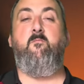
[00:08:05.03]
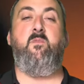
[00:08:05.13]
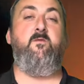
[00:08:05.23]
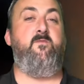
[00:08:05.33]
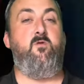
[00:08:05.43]

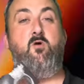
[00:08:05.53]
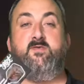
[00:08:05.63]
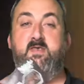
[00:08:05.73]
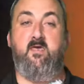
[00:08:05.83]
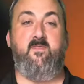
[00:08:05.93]
If you've a
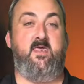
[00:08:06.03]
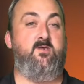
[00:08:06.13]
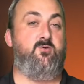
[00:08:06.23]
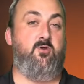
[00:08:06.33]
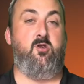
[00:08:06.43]
set of
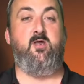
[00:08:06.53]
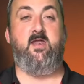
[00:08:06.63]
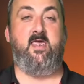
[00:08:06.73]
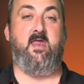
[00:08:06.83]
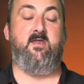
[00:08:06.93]
these or you're looking
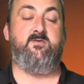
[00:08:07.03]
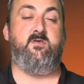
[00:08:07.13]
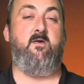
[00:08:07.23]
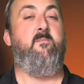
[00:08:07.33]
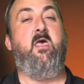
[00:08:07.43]
at getting a
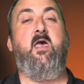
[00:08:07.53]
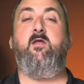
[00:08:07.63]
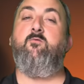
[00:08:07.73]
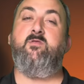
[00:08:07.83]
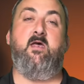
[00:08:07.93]
set, head
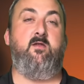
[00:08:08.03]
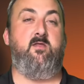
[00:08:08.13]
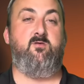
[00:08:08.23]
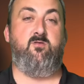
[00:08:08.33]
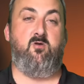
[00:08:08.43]
on down
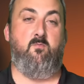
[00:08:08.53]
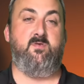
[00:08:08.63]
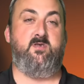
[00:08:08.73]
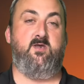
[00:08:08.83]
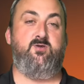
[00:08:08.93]
into the comment
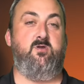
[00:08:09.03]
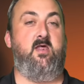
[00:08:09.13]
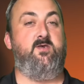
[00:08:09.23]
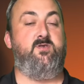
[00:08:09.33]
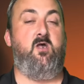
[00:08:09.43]
section,
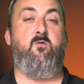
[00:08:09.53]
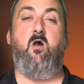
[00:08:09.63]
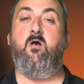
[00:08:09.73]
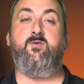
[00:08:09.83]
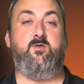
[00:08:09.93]
let us know,
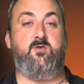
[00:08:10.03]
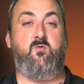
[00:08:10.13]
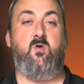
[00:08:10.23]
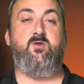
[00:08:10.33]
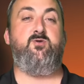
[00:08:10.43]
ask us a
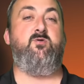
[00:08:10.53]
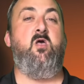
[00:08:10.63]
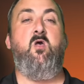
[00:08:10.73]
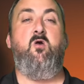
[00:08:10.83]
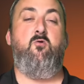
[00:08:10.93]
question,
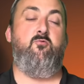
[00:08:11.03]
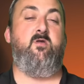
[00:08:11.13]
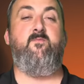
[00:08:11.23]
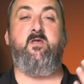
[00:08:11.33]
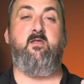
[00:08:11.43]
or
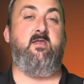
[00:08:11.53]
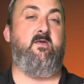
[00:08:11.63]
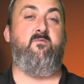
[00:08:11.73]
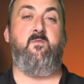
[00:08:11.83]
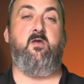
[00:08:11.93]
even
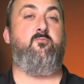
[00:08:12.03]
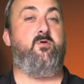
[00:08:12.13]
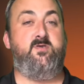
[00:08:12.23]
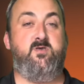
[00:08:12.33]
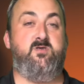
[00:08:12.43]
leave a bit of
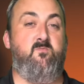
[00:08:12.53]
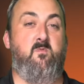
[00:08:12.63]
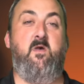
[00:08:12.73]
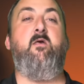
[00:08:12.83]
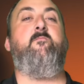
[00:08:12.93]
criticism
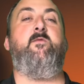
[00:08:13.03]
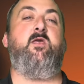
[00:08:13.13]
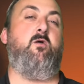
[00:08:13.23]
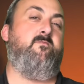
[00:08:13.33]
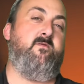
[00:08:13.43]
about the
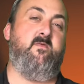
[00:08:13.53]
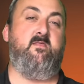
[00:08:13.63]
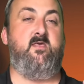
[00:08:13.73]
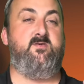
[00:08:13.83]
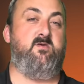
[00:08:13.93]
video if you think
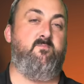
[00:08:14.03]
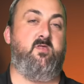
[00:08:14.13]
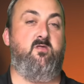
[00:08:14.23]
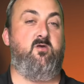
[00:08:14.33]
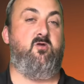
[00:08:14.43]
there's
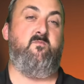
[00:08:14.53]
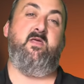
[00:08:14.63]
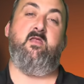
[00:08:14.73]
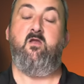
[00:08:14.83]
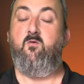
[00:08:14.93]
something that could have
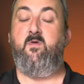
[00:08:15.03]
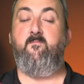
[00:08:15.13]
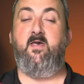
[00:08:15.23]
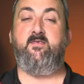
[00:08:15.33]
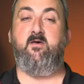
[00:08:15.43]
been a little bit
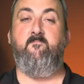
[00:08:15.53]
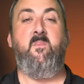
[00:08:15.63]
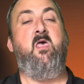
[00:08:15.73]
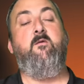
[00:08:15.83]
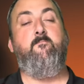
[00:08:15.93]
better.
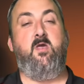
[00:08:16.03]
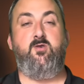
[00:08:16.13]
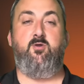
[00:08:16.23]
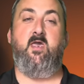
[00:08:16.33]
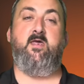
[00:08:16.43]
Make
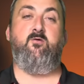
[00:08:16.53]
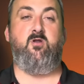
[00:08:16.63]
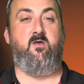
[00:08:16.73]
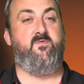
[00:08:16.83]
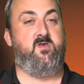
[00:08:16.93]
sure you head on
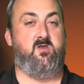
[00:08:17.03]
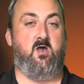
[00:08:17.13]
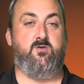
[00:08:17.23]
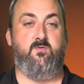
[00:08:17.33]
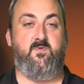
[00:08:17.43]
over to
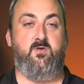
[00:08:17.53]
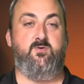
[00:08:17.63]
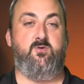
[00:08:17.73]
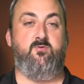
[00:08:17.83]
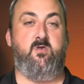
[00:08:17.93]

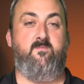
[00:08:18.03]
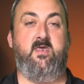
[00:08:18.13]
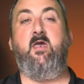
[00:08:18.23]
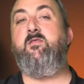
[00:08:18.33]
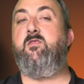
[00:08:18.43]
dartsreviews.tv
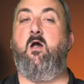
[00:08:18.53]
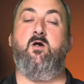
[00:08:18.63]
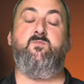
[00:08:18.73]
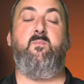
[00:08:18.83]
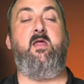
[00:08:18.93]
and
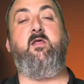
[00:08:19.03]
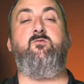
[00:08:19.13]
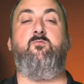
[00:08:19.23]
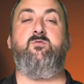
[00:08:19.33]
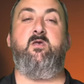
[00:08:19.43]

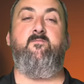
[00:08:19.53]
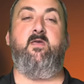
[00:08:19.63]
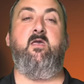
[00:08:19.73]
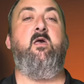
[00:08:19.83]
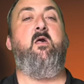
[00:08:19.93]

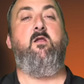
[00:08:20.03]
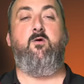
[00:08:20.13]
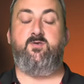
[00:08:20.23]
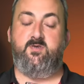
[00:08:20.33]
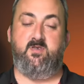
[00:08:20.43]
dartsplanet.tv.
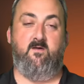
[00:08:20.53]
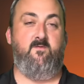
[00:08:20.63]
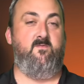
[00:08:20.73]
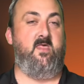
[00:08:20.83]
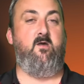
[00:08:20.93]
Lots of stuff
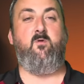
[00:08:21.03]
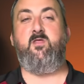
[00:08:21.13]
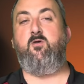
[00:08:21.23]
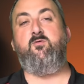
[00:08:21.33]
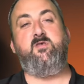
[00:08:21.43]
on there, whether
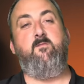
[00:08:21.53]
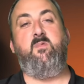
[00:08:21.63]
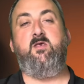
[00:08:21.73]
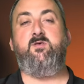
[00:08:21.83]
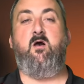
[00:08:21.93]
you've got 10
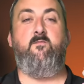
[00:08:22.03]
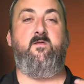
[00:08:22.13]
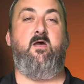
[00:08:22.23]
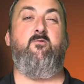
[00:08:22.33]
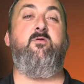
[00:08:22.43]
minutes, half an
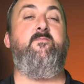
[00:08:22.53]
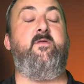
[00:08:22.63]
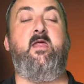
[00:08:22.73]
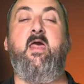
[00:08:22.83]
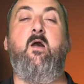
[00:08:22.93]
hour, or even
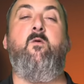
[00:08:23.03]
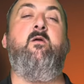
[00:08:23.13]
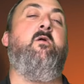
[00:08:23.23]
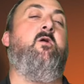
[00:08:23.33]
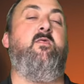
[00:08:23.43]
an hour.
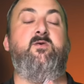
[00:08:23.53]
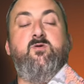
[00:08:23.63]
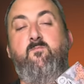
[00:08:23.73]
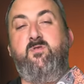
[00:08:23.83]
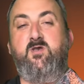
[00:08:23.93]
There's
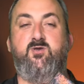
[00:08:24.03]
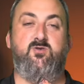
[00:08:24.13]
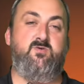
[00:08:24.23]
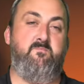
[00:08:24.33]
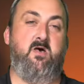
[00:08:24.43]

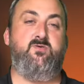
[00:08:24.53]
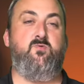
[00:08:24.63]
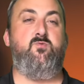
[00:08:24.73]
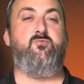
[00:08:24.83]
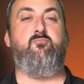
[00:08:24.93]
competitions,
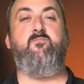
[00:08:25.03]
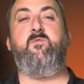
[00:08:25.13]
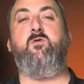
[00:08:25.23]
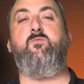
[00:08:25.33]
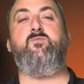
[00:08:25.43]
puzzles,
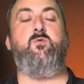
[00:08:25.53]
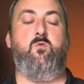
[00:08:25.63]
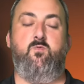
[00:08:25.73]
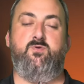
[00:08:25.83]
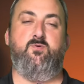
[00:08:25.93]
reviews,
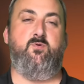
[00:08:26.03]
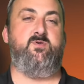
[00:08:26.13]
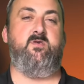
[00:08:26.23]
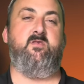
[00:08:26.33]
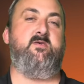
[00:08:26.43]
all sorts,
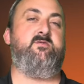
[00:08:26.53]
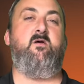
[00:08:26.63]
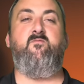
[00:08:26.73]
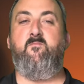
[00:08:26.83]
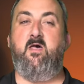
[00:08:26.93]
and there's
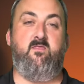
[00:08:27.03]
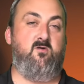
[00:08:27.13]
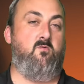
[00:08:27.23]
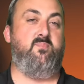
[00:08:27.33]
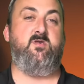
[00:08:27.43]
stuff about the
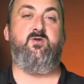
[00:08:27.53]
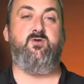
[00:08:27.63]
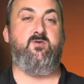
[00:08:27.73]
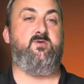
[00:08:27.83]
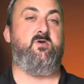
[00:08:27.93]

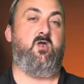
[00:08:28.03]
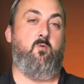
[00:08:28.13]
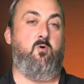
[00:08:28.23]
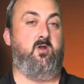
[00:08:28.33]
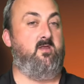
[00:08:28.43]
competitions that
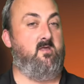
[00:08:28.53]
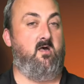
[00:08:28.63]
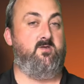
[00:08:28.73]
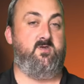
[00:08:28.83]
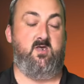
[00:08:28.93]
go on in
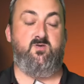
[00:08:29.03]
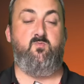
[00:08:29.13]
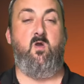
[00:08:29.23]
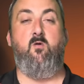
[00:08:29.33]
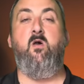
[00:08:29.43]
darts as
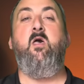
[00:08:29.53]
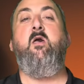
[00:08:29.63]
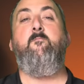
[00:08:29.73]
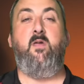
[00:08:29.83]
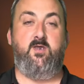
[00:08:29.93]
well.
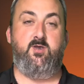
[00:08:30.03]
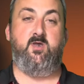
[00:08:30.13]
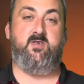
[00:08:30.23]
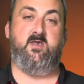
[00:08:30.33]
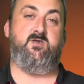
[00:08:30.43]
Make sure you
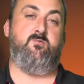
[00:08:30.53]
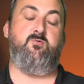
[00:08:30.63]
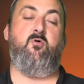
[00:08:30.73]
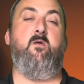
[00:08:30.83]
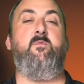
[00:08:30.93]
tick
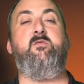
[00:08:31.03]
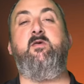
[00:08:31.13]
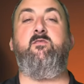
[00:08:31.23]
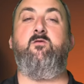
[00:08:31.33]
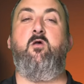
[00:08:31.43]
subscribe and
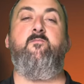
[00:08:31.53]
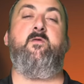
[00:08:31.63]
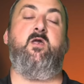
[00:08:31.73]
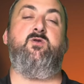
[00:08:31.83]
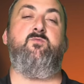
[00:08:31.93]
tick the
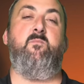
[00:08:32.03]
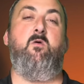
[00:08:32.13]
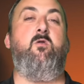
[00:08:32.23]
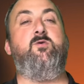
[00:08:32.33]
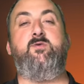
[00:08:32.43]
notification
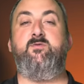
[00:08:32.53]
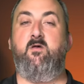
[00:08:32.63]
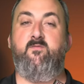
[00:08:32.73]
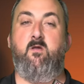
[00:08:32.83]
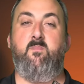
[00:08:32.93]
bell. Lots of
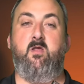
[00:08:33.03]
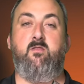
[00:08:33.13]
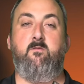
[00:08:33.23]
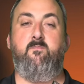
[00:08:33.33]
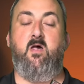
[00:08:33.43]
stuff coming
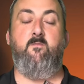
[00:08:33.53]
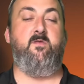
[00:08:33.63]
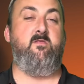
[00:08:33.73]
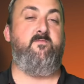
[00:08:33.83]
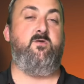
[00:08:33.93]
up
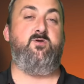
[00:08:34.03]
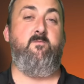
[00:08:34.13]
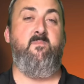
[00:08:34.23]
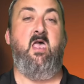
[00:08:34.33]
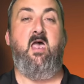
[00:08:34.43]
in the future.
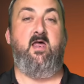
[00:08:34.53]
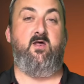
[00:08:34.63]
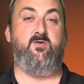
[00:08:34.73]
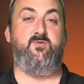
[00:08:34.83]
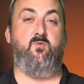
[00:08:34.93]
And
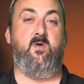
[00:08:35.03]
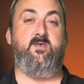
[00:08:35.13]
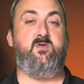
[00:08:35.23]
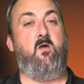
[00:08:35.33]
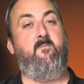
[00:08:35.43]
as always,
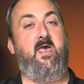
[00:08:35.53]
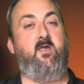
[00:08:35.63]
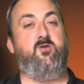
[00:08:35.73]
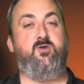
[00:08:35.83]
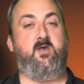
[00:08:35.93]
come back,
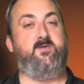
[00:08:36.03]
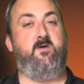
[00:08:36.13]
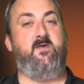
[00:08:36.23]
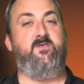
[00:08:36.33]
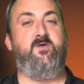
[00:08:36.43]
check us out
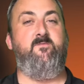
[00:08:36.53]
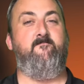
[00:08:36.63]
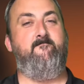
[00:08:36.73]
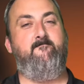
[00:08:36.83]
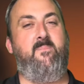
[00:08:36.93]
again soon.
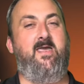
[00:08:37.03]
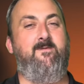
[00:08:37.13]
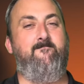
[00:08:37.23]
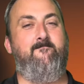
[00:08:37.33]
Bye.